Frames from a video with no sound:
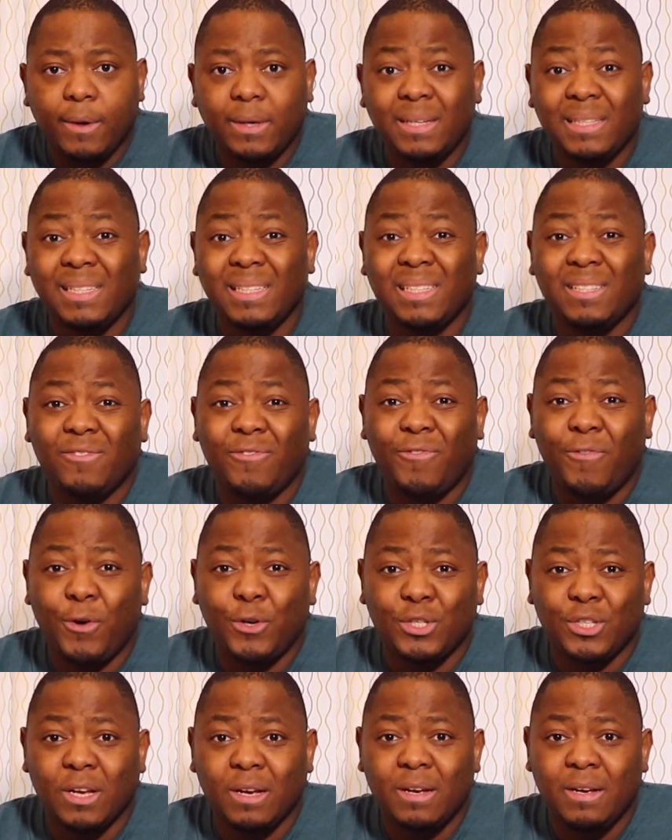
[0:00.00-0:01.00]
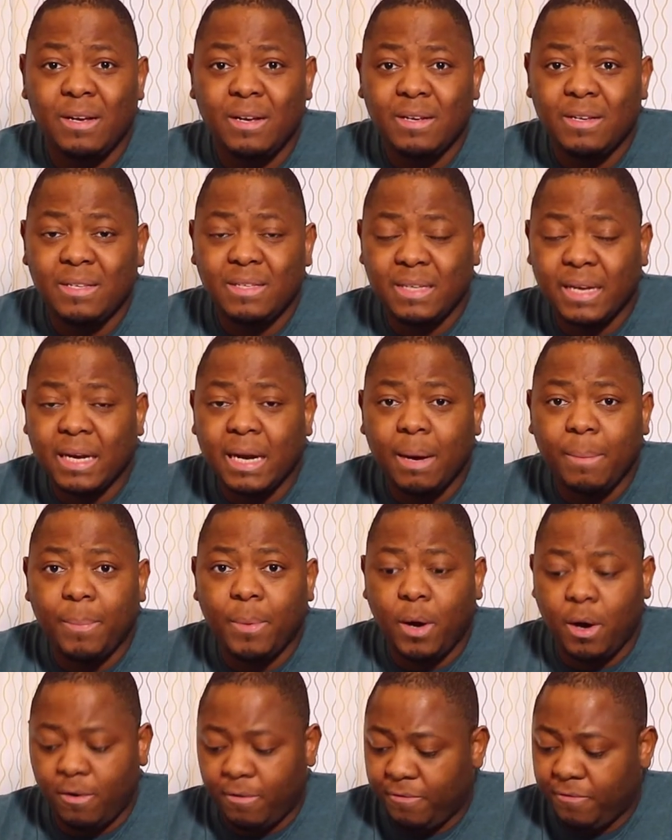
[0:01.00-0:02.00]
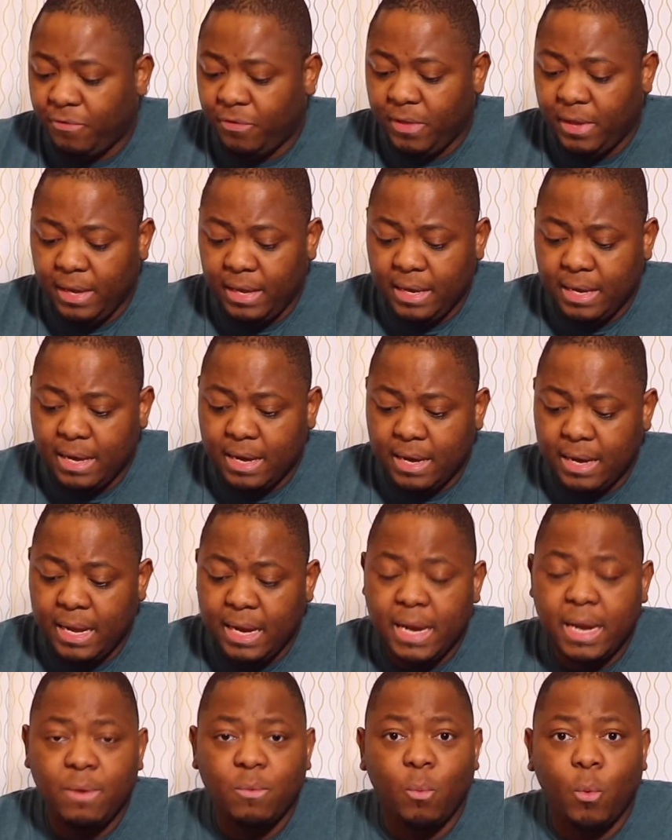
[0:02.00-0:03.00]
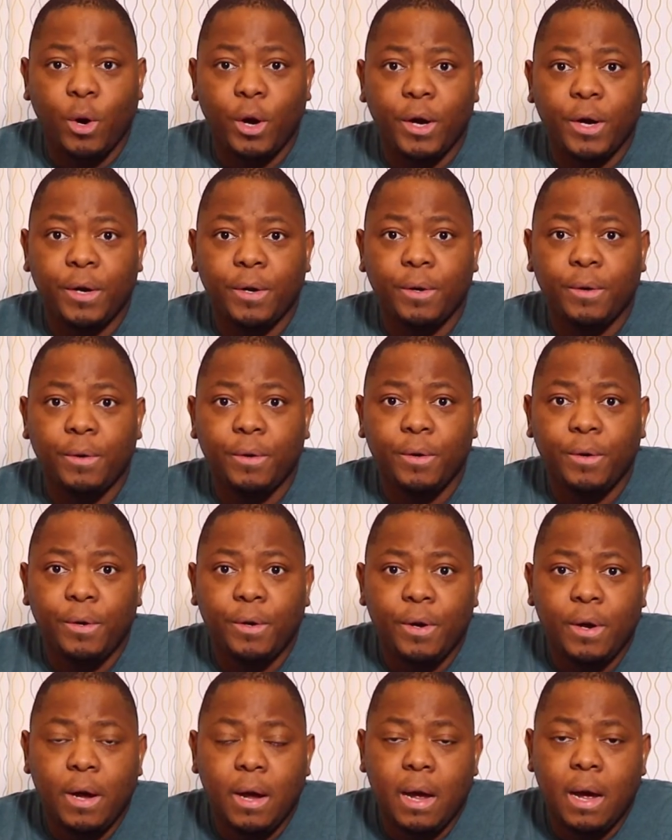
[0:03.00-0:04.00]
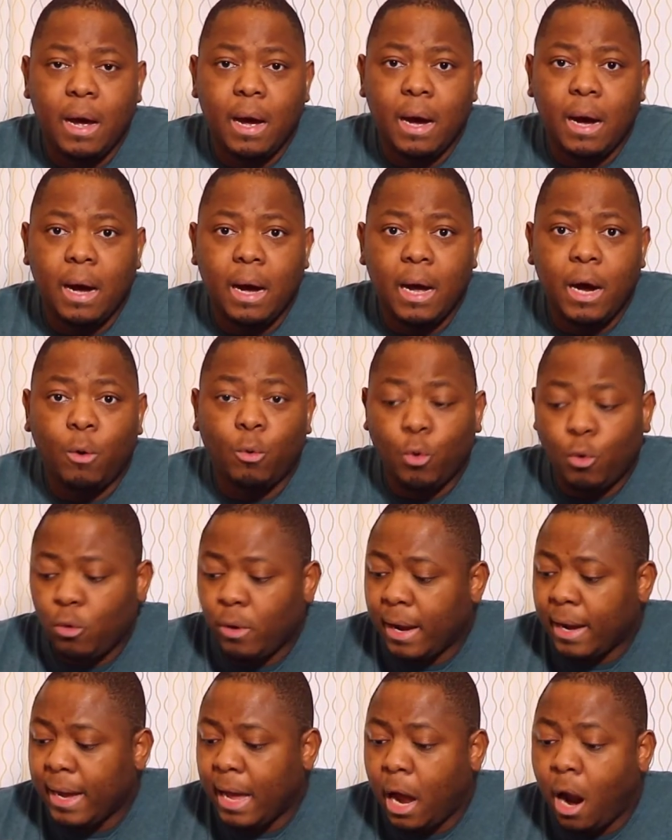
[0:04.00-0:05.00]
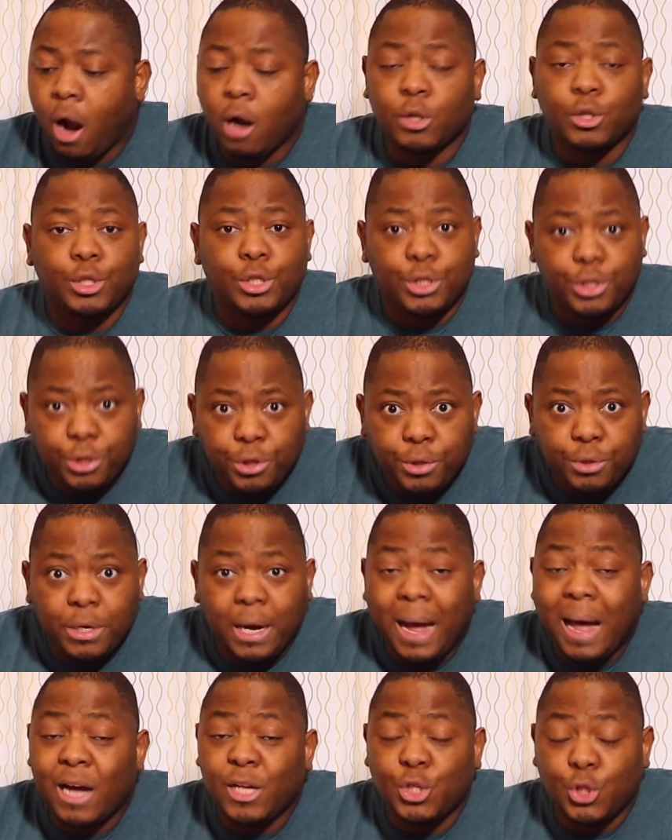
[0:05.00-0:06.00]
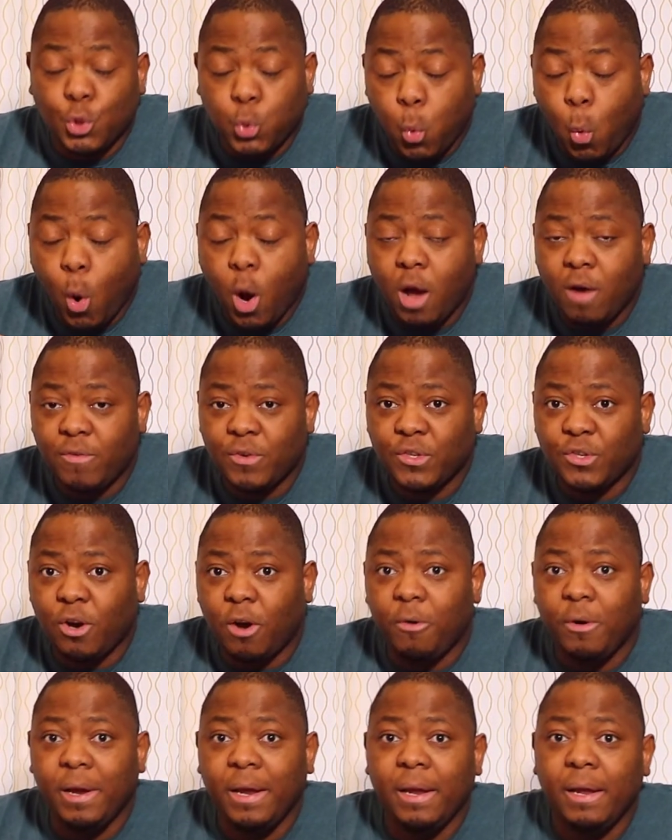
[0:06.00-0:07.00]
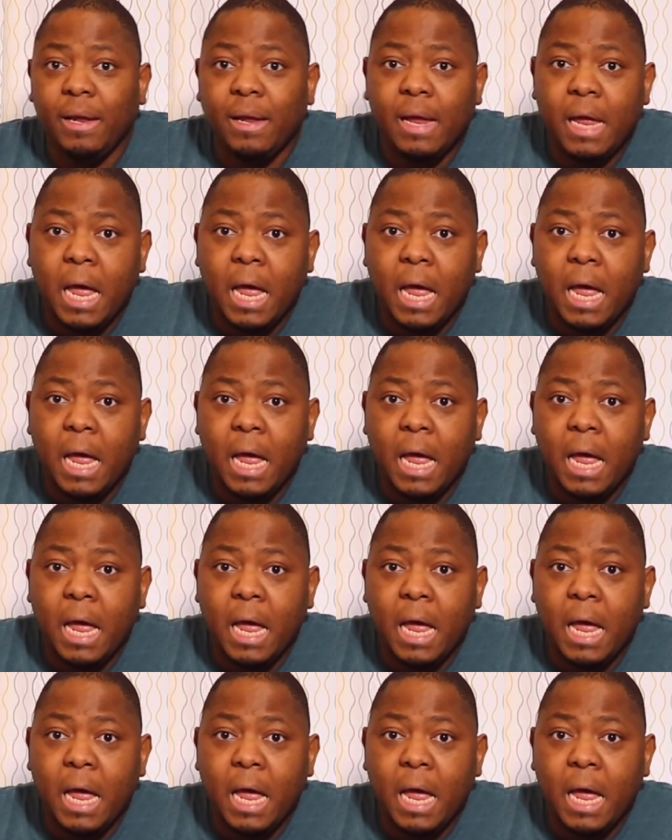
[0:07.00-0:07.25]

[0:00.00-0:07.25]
This is the first setup of the Alienware Aurora R12. Sorry.